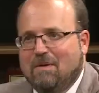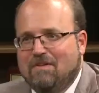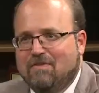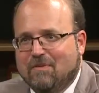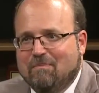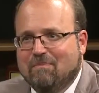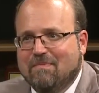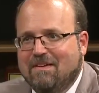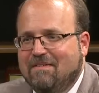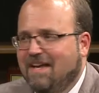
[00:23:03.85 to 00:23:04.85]
Wonderful.
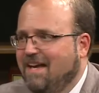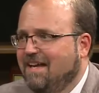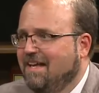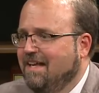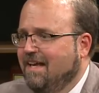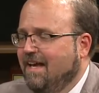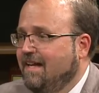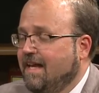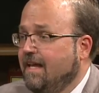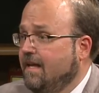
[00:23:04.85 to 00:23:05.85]
Okay, and
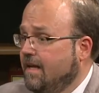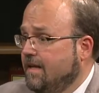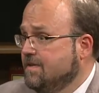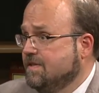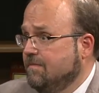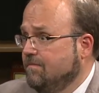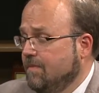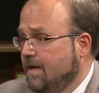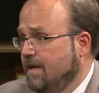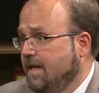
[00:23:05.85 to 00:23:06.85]
again,
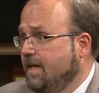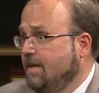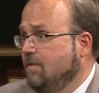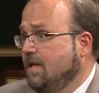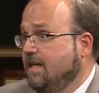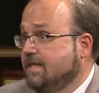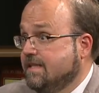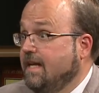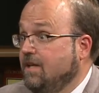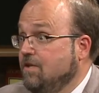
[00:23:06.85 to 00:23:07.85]
any
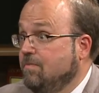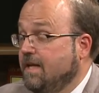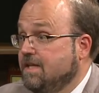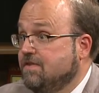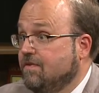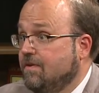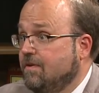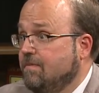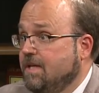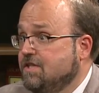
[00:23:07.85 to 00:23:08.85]
exciting new plans
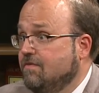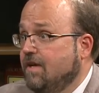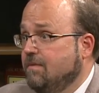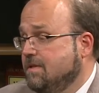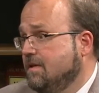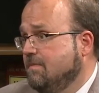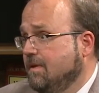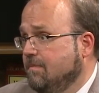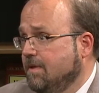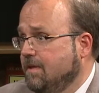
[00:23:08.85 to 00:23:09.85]
for PHFA? We talked about
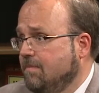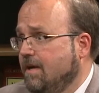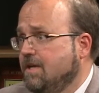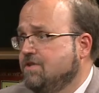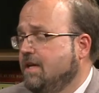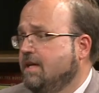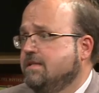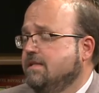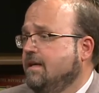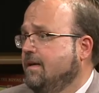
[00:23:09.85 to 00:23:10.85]
the building
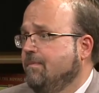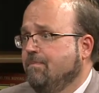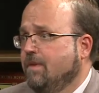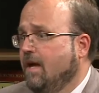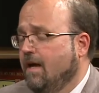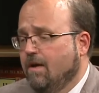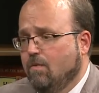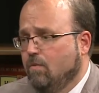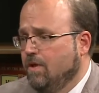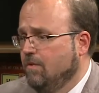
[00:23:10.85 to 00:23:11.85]
project.
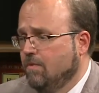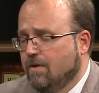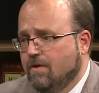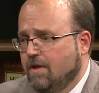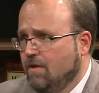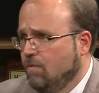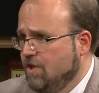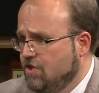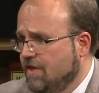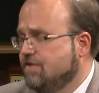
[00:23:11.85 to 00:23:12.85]

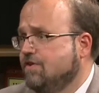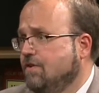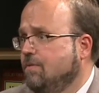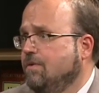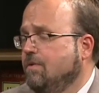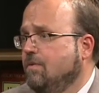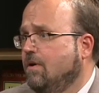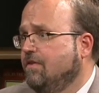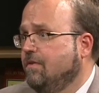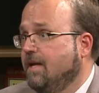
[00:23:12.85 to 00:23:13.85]
We just stood with you
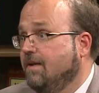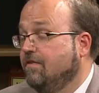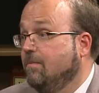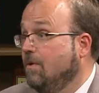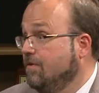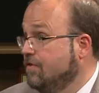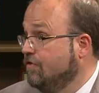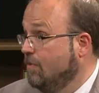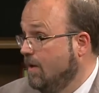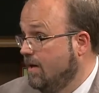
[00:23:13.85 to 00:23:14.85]
all to announce the Mulder
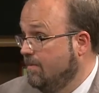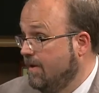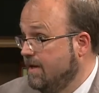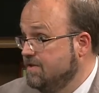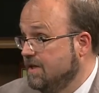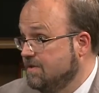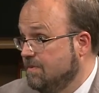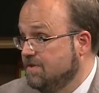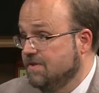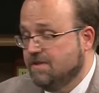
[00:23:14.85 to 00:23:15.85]
Square project, which